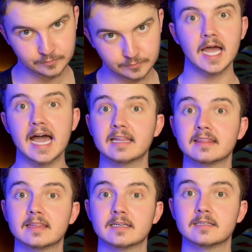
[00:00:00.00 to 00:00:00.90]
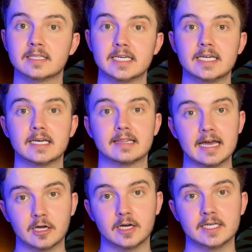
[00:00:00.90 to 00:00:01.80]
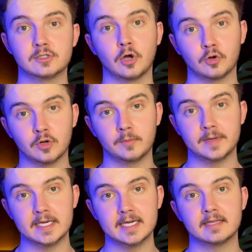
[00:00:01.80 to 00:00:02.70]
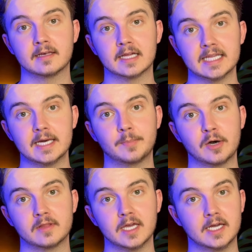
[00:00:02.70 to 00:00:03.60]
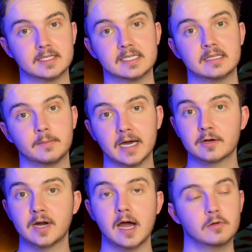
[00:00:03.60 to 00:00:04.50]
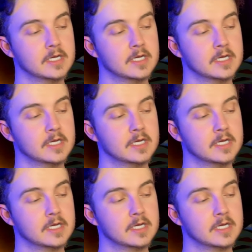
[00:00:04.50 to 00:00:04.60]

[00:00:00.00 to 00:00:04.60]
and the leca is not going to be in the clay pot that you can see in the background.